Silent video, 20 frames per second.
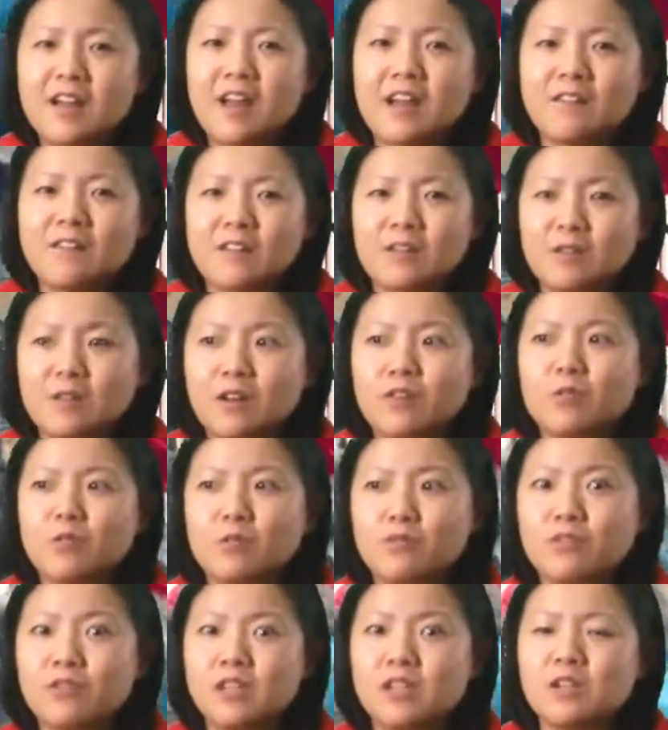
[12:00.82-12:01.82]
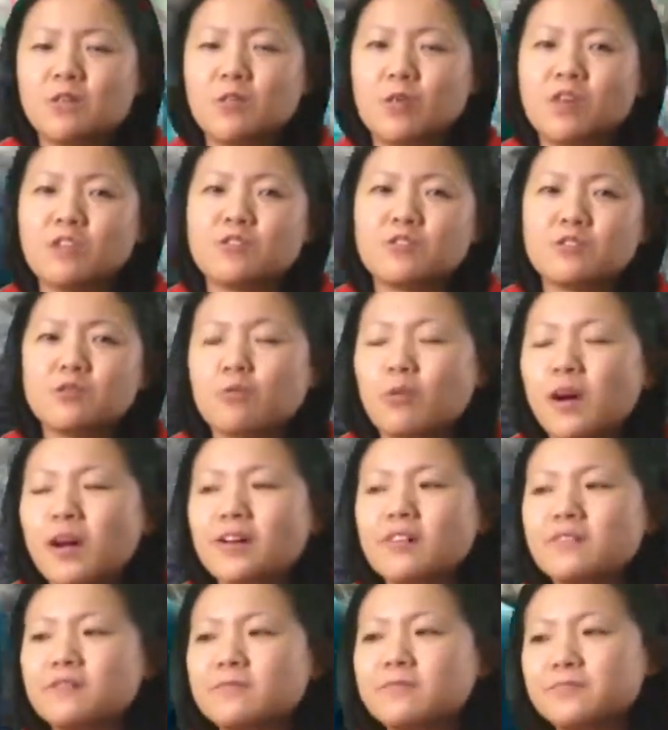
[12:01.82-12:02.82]
I have that when I really want to do
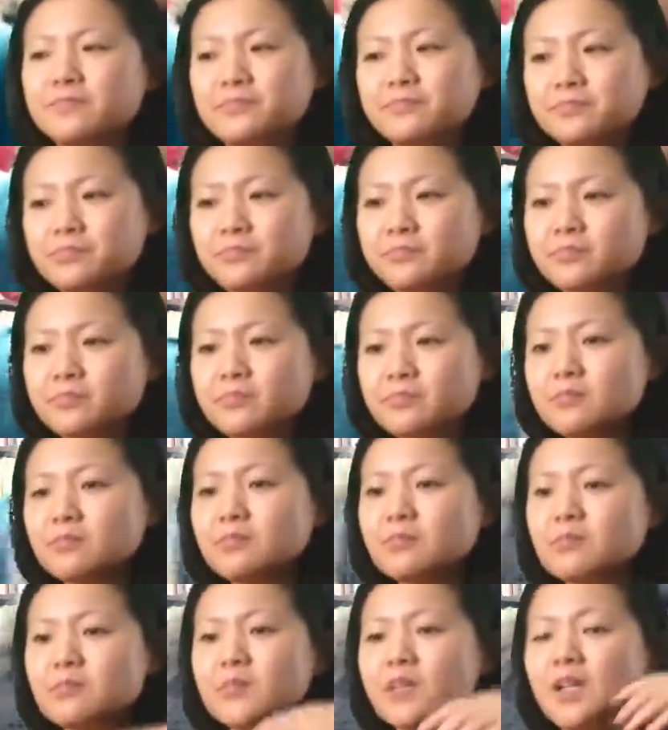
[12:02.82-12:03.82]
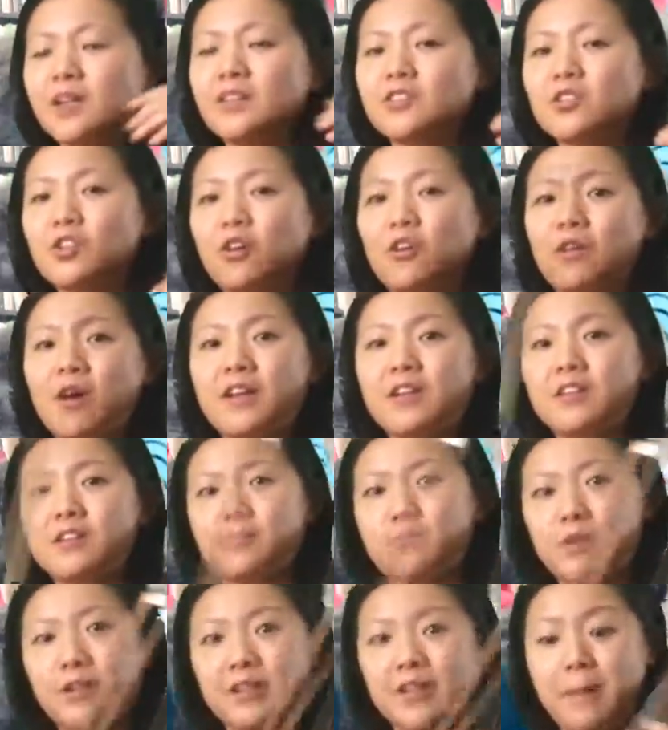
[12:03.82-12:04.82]
well. So I need
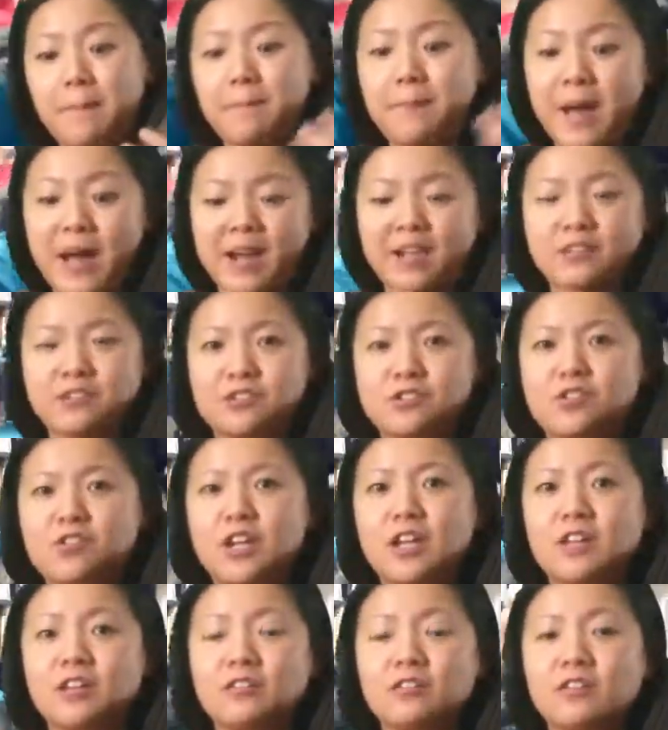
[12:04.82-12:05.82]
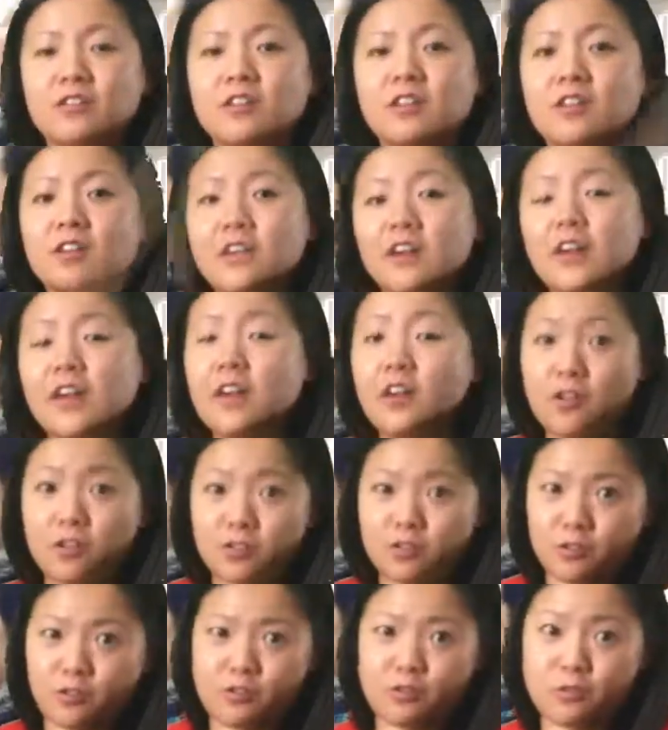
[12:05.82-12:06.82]
to bring that back to cello, and
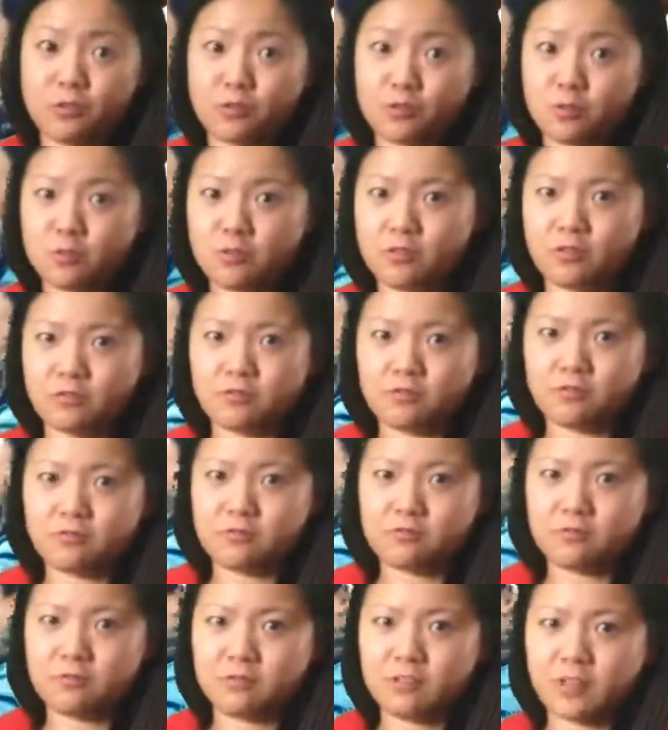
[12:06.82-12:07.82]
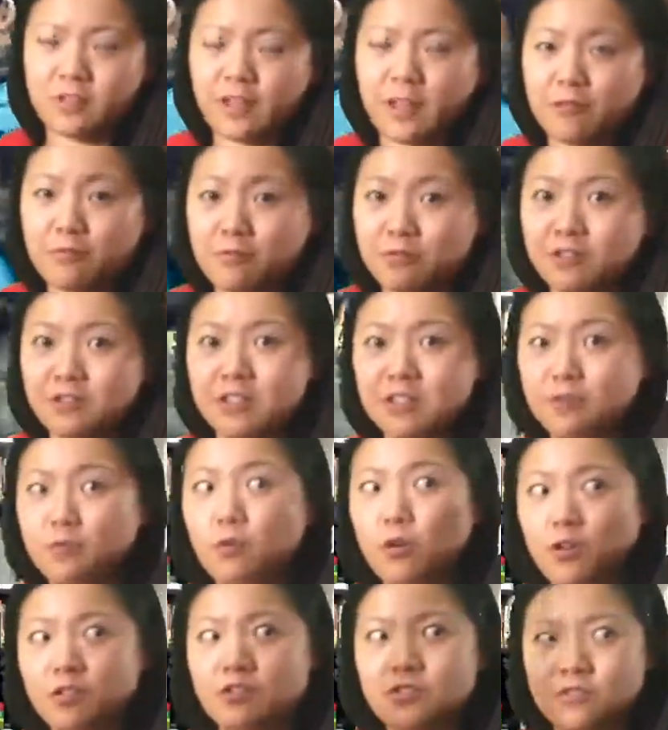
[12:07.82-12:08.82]
also on YouTube too. Like I really
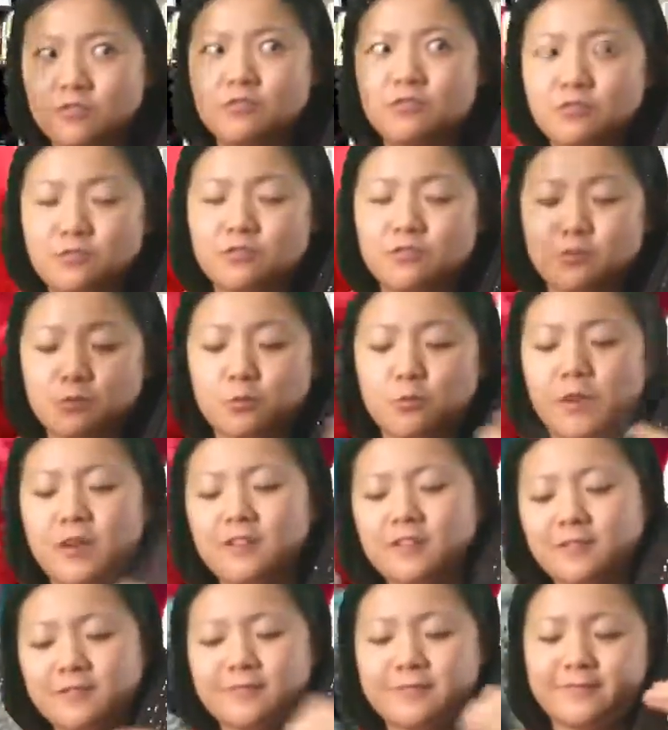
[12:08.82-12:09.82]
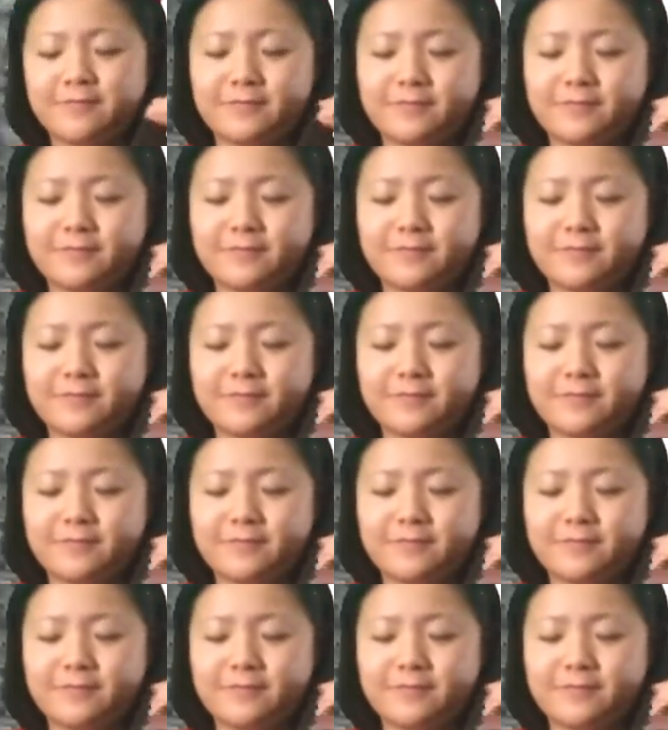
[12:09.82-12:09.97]
want to do well.